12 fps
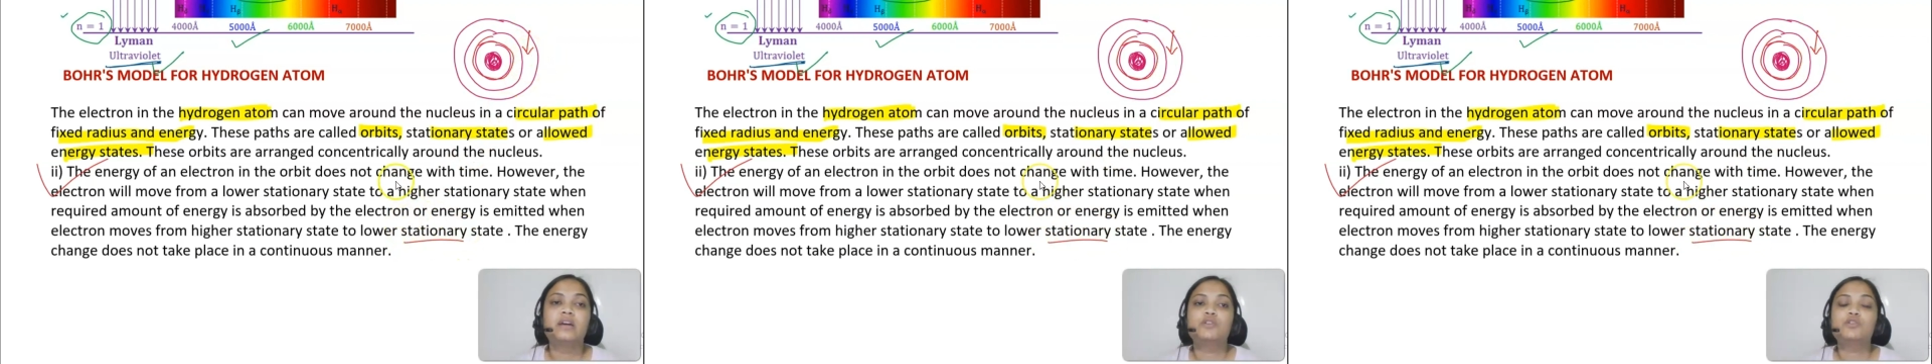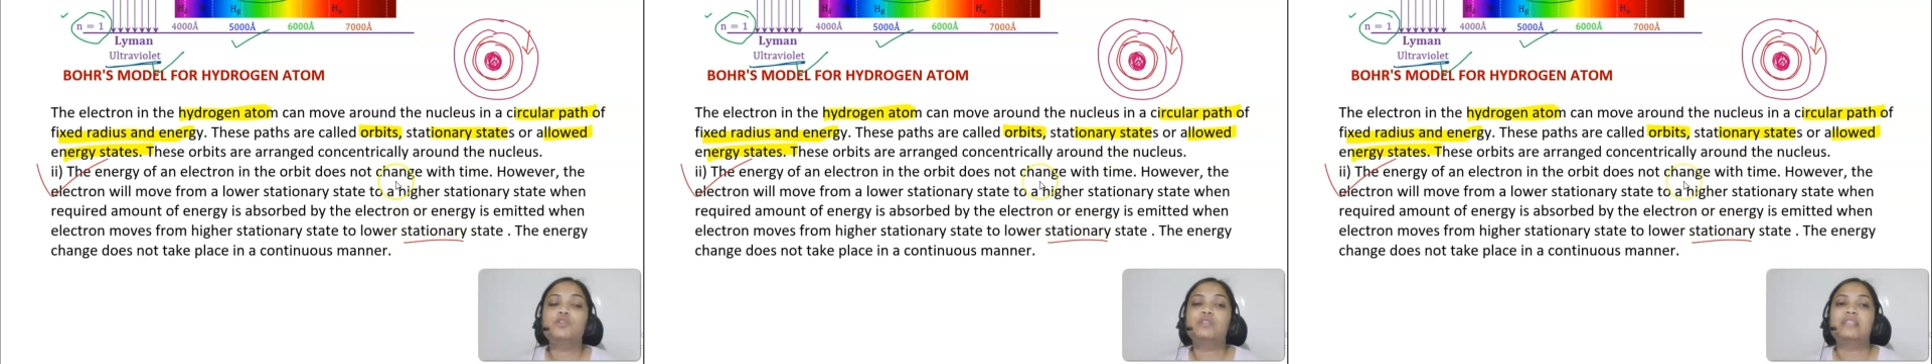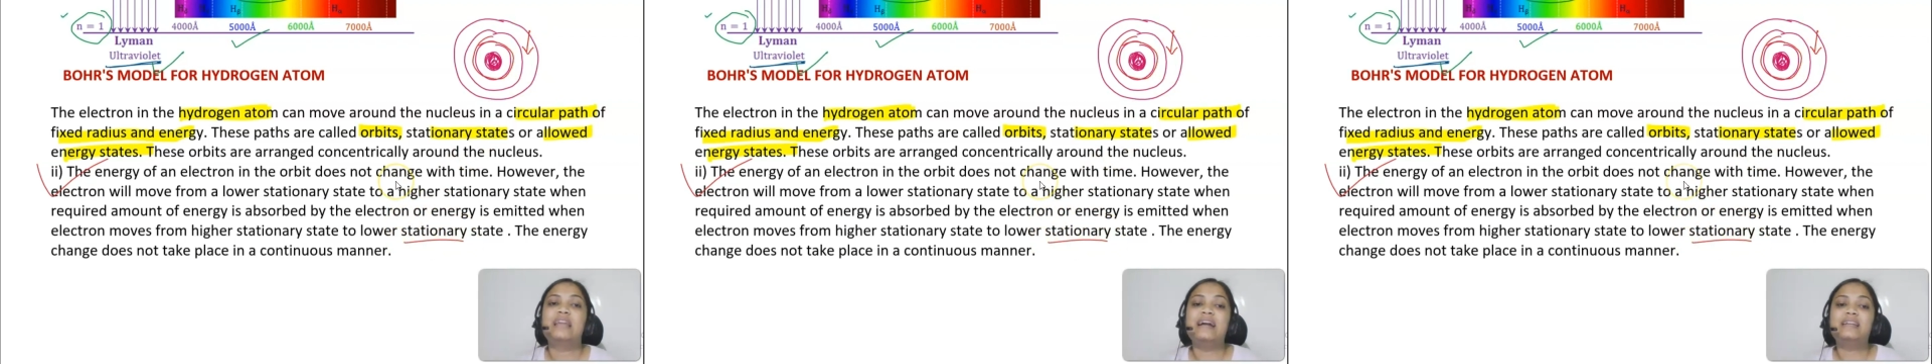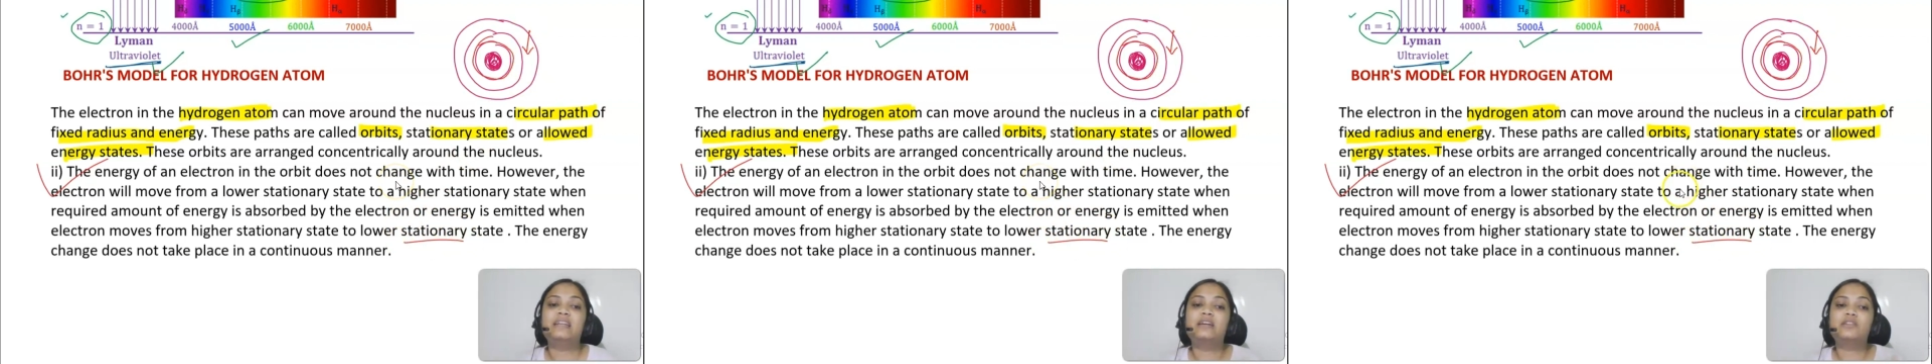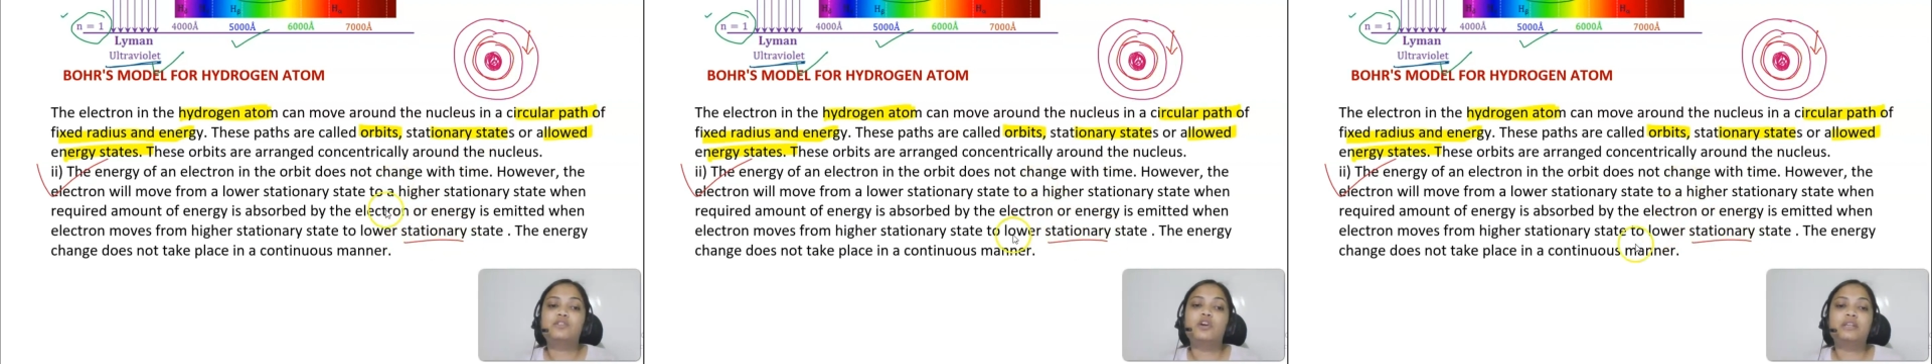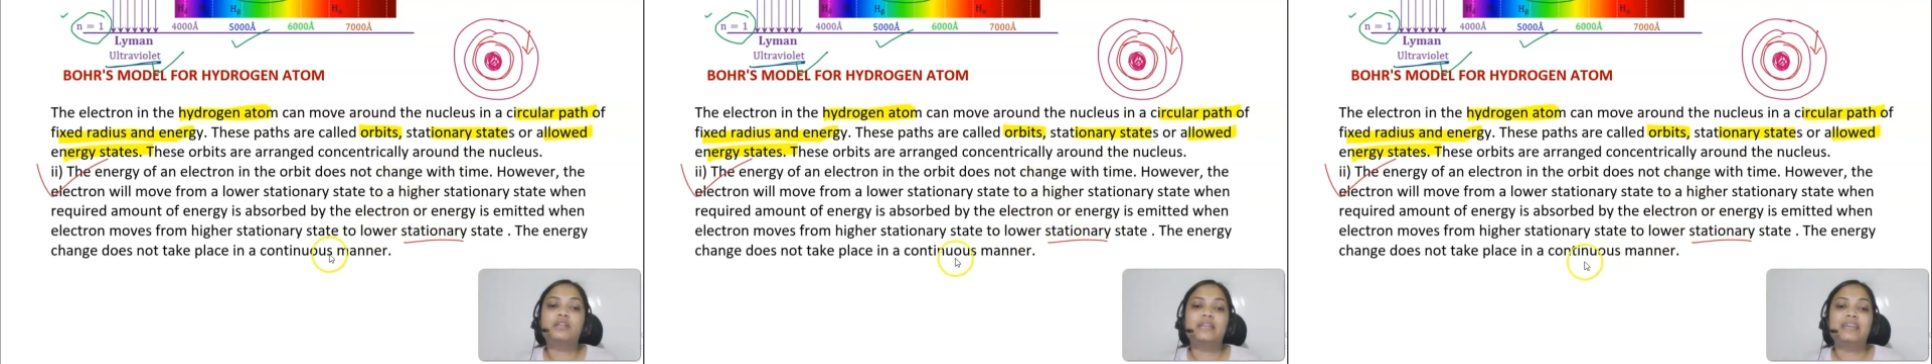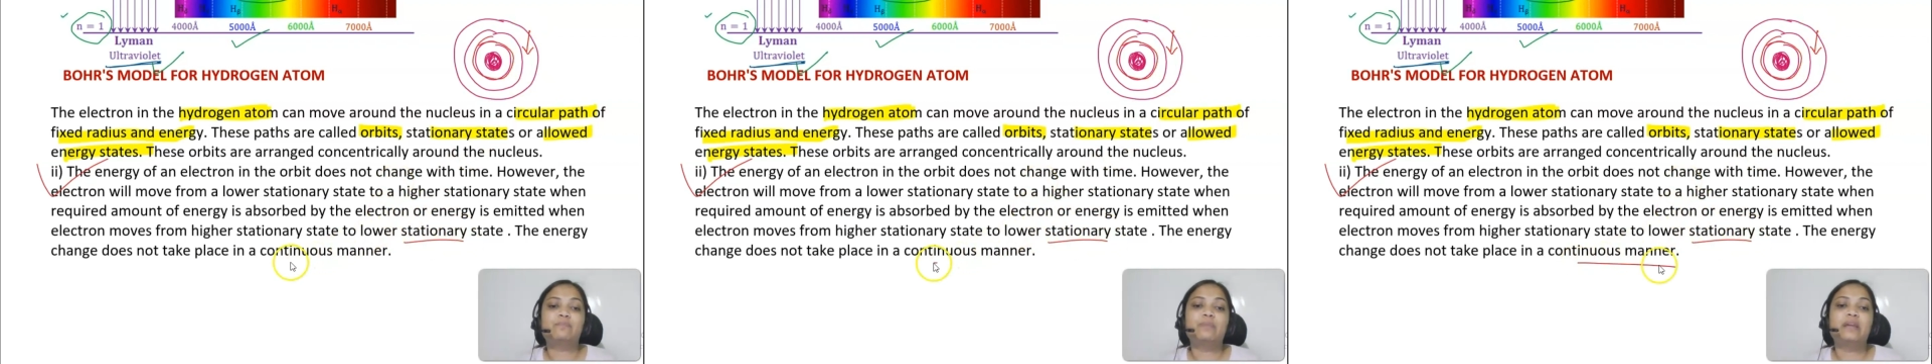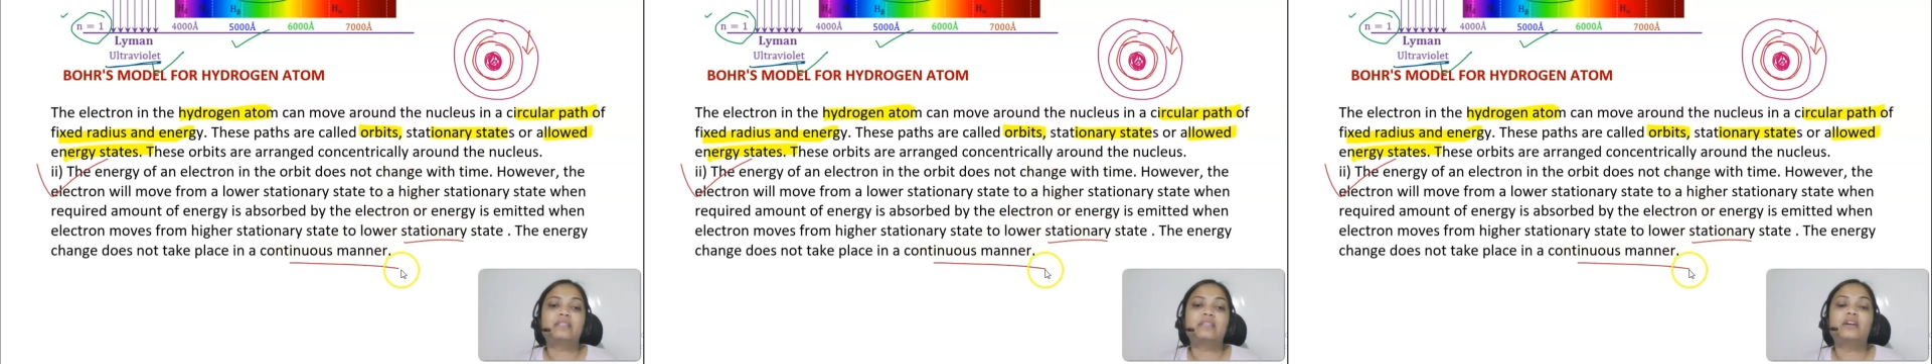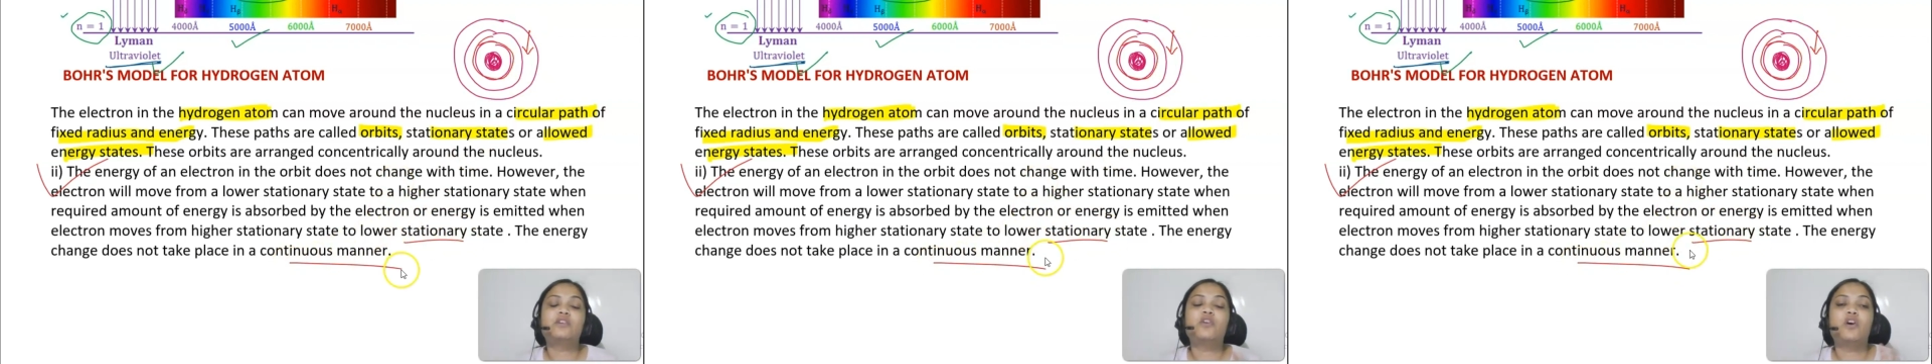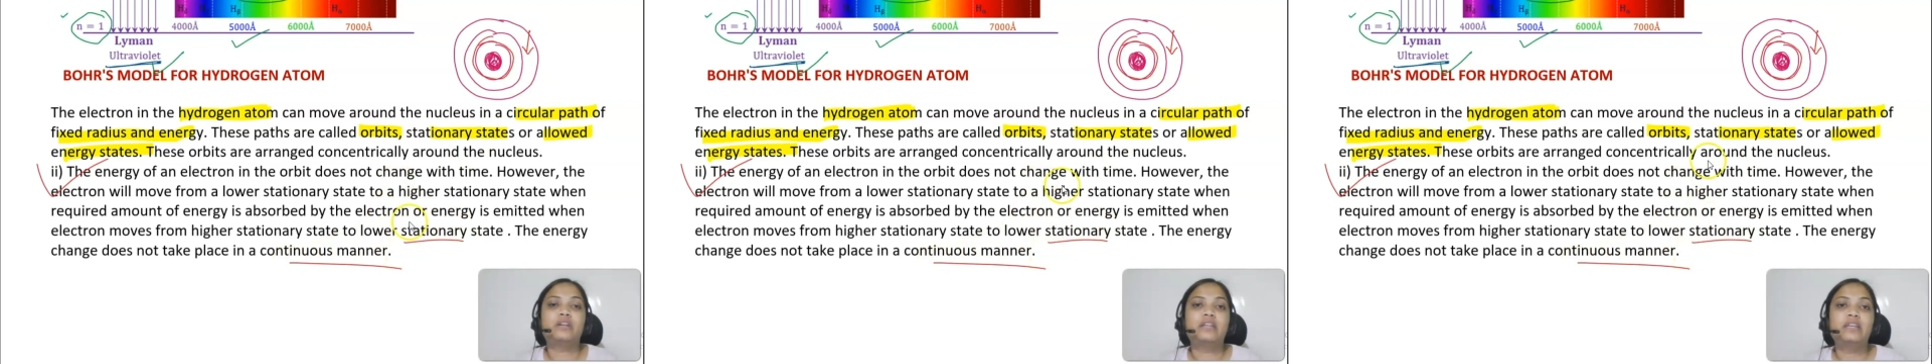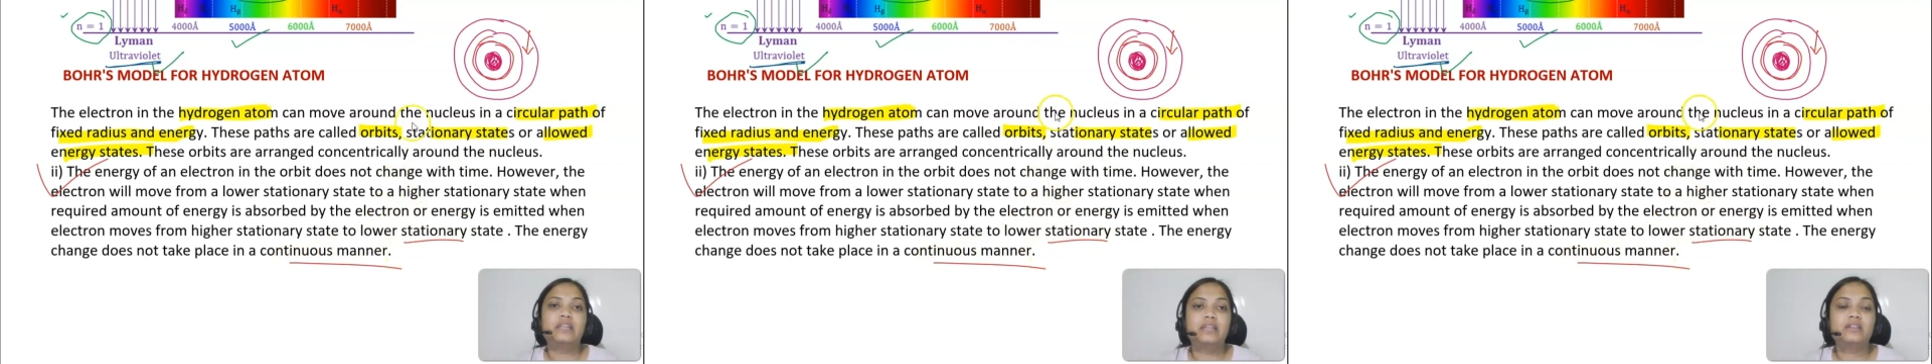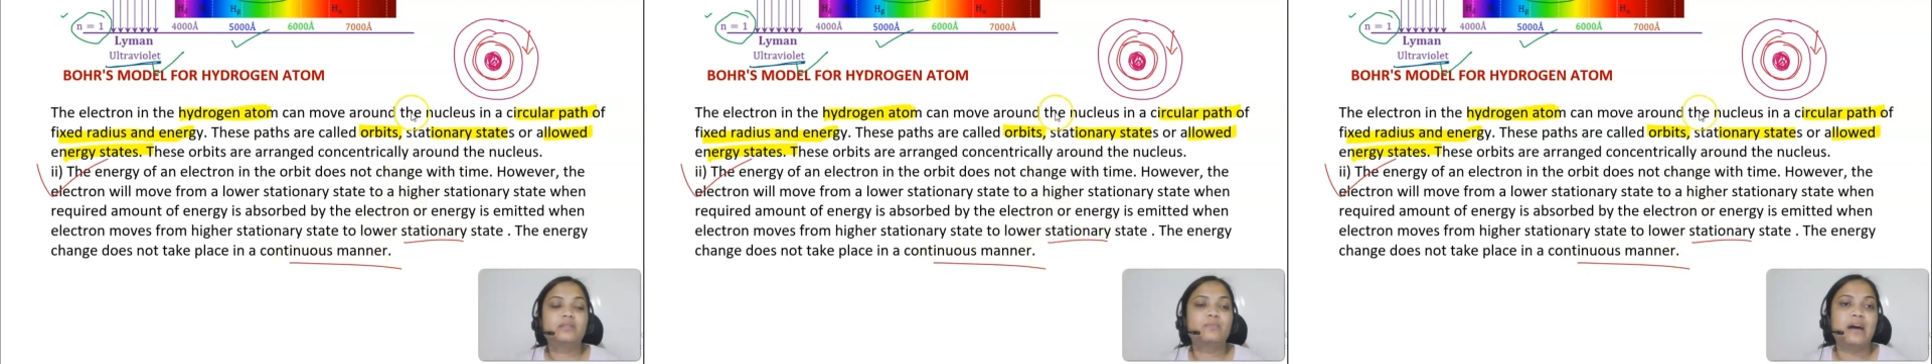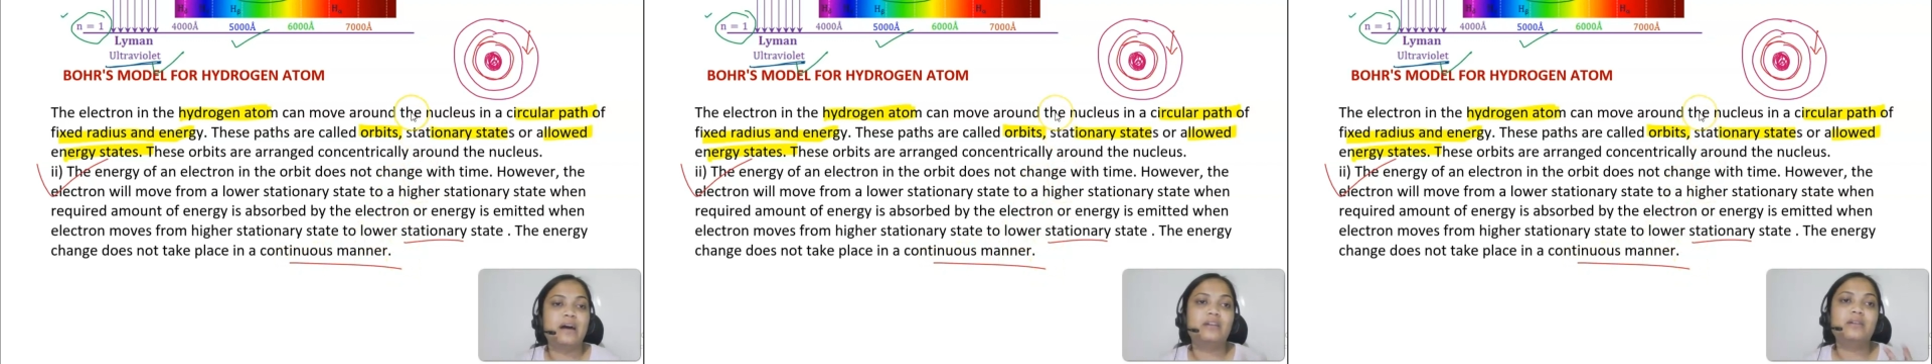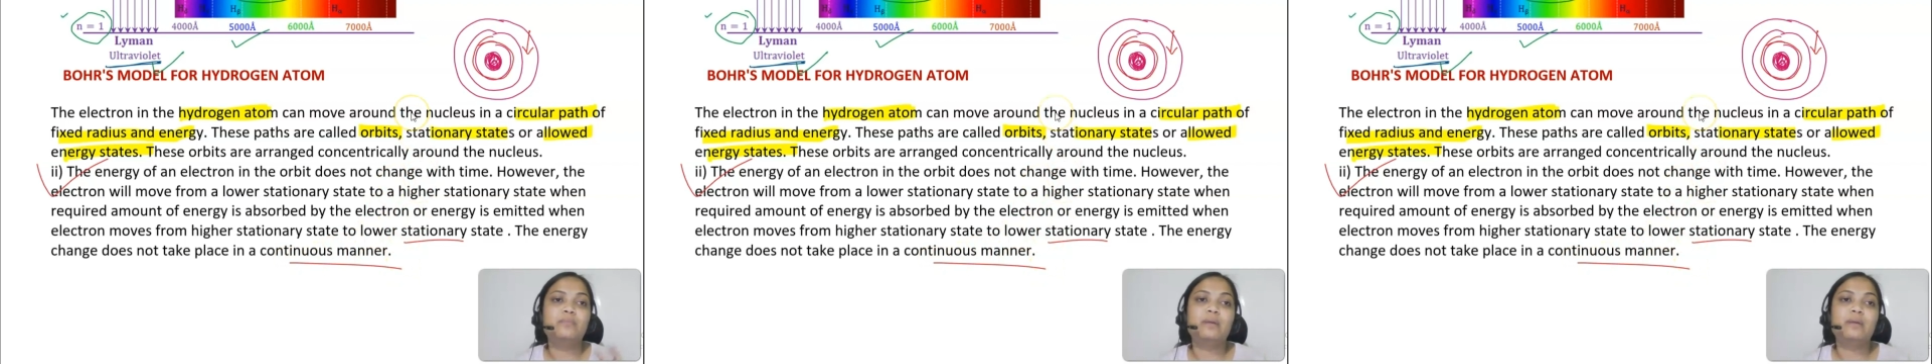So that does not take place in a continuous manner,